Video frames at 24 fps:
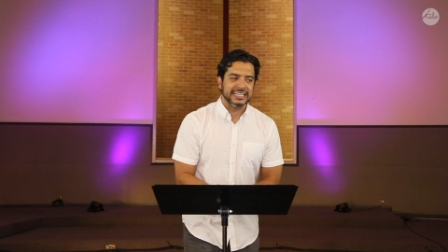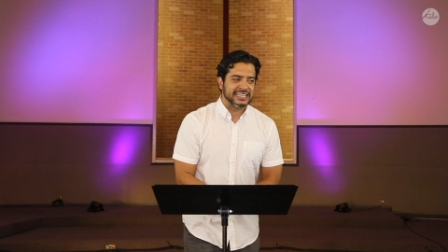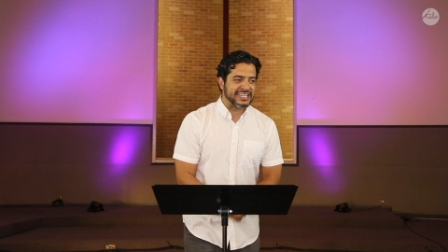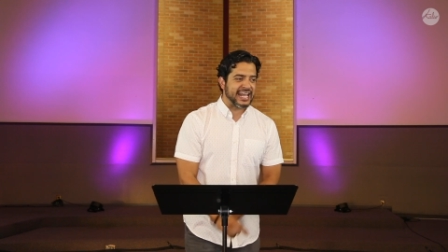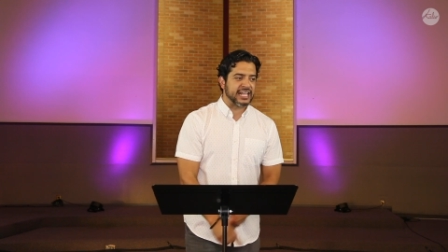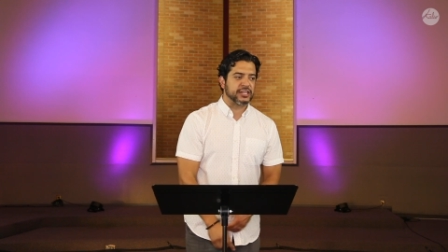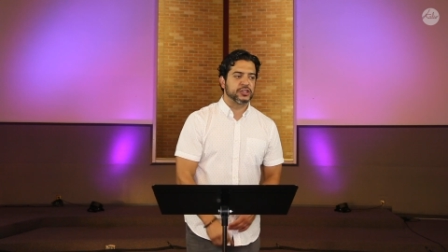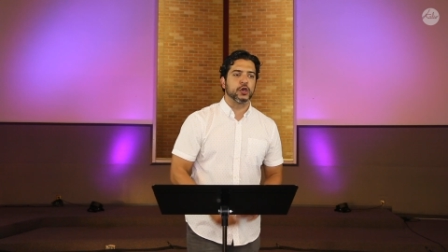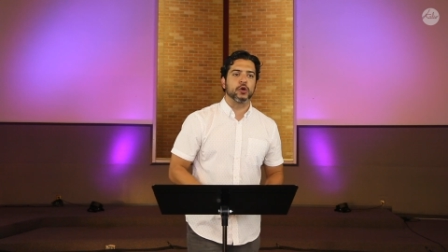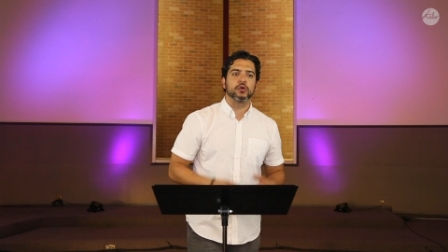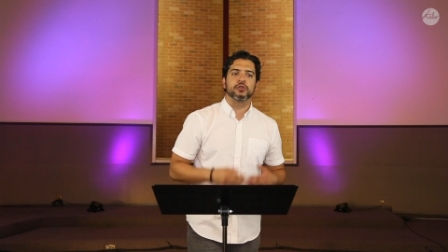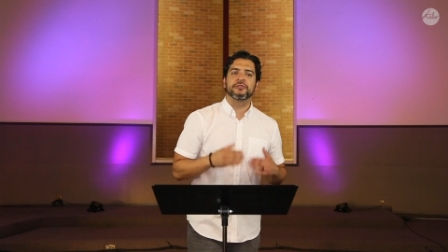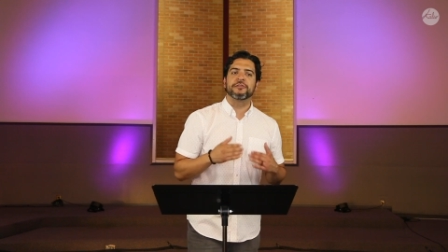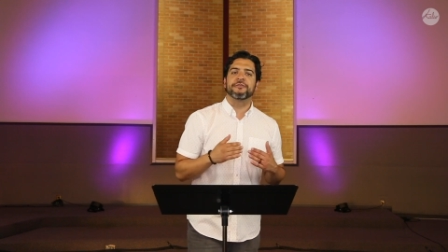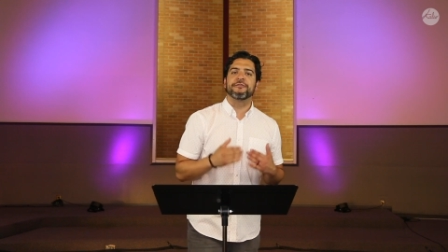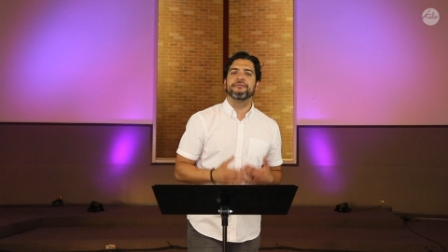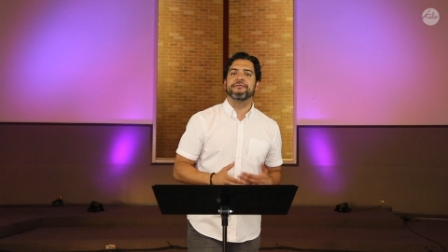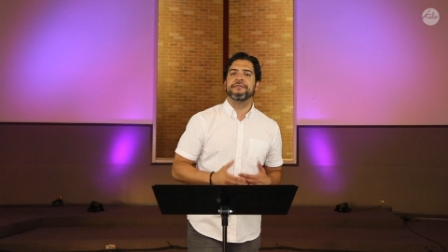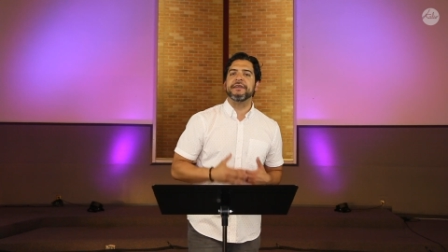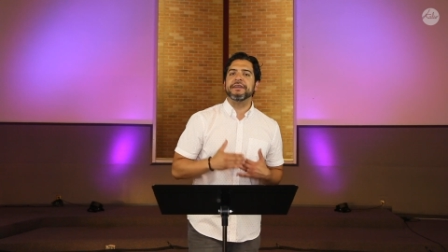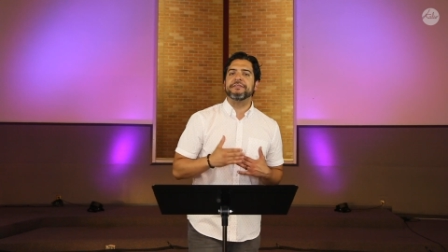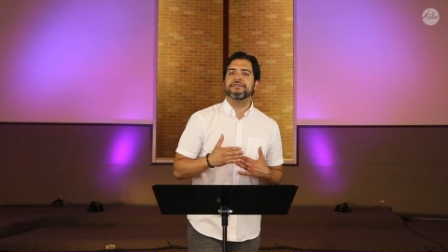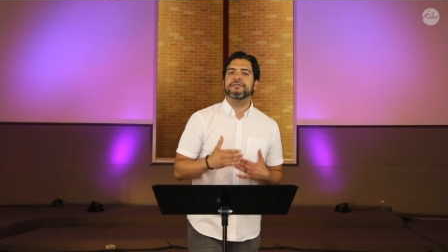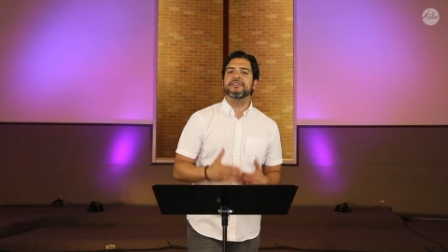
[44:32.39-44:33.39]
that those
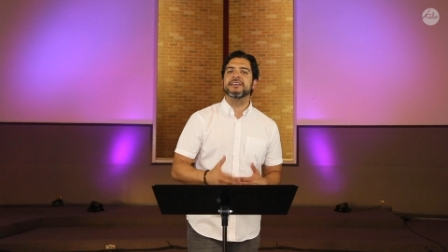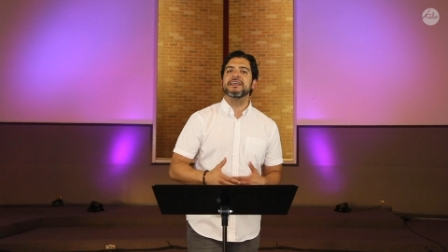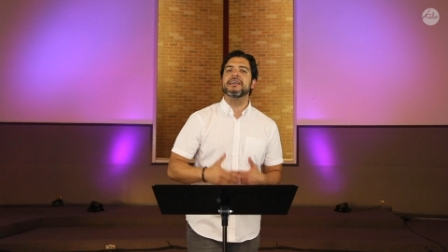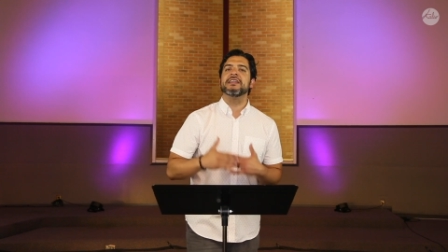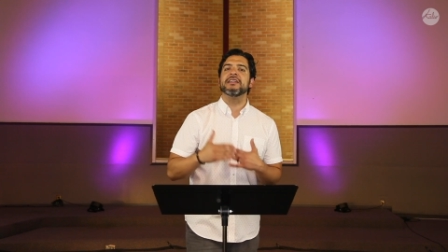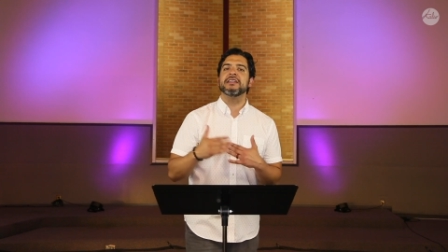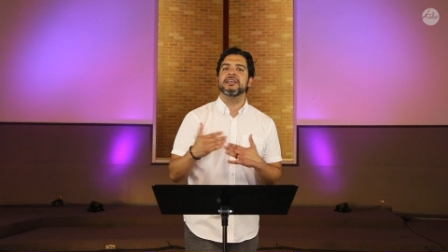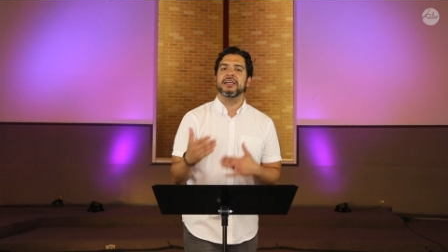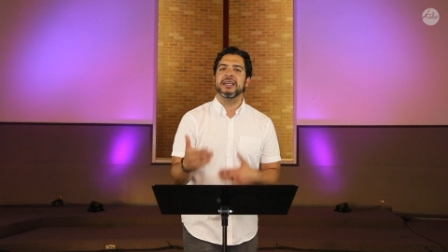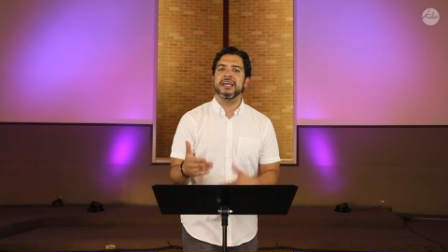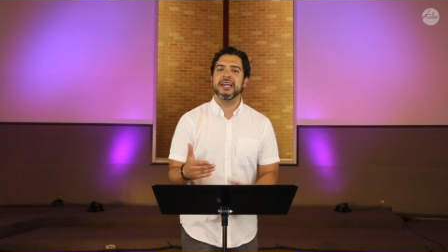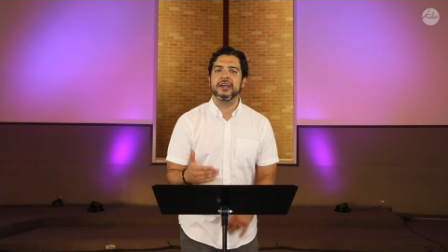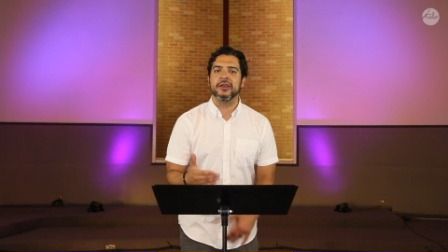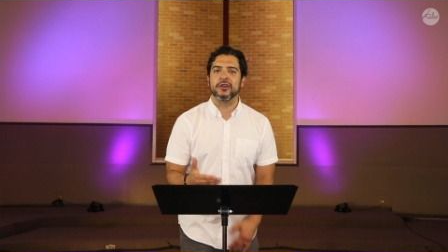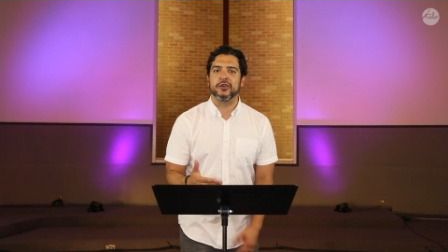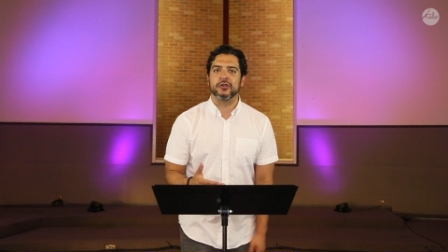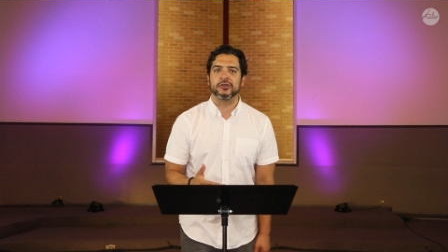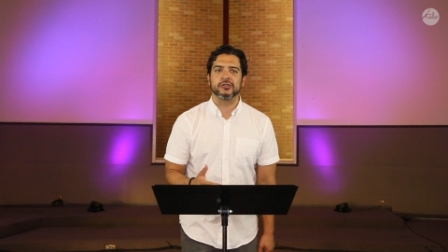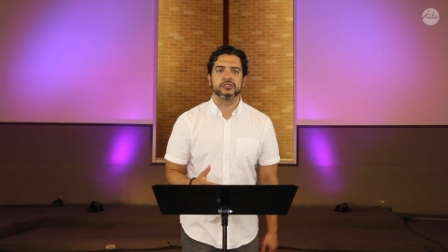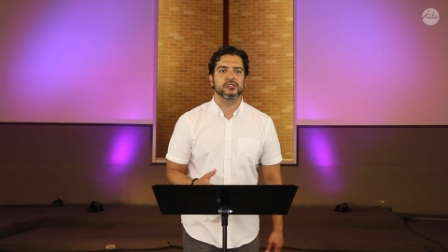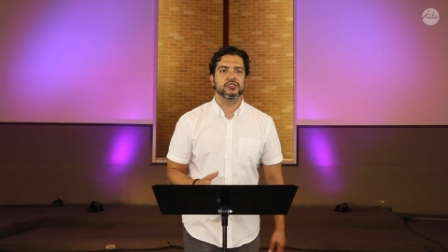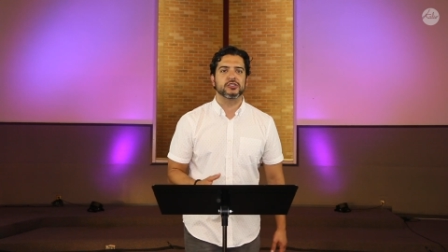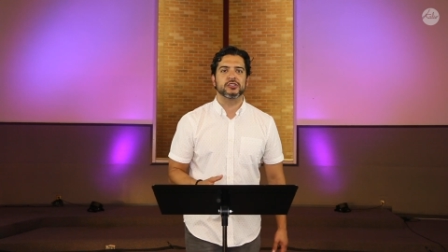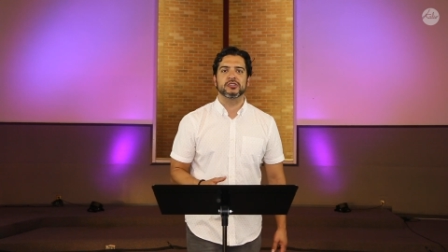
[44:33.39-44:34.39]
15
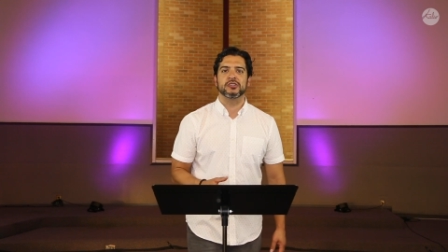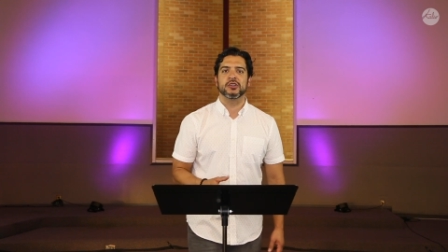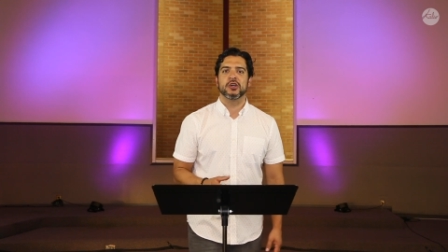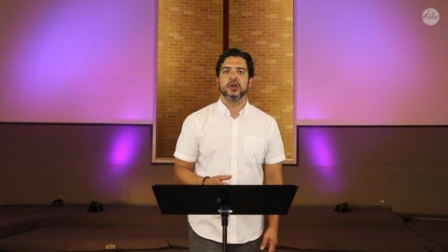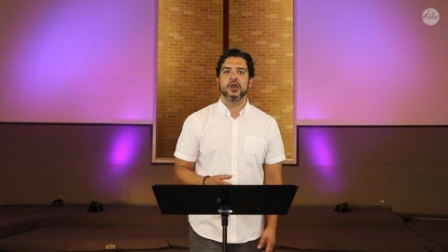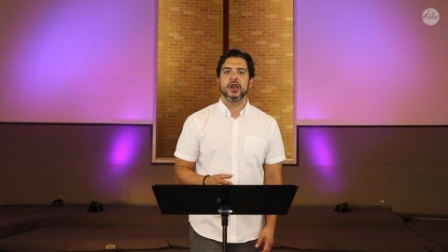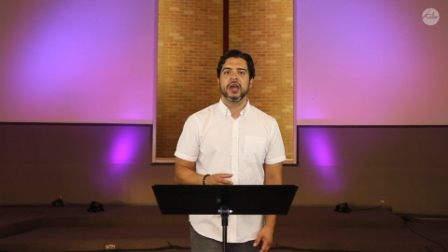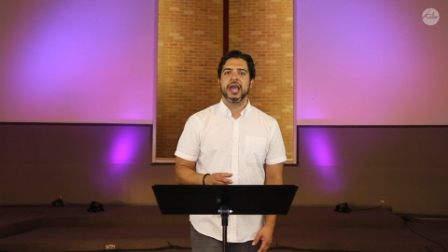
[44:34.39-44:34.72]
years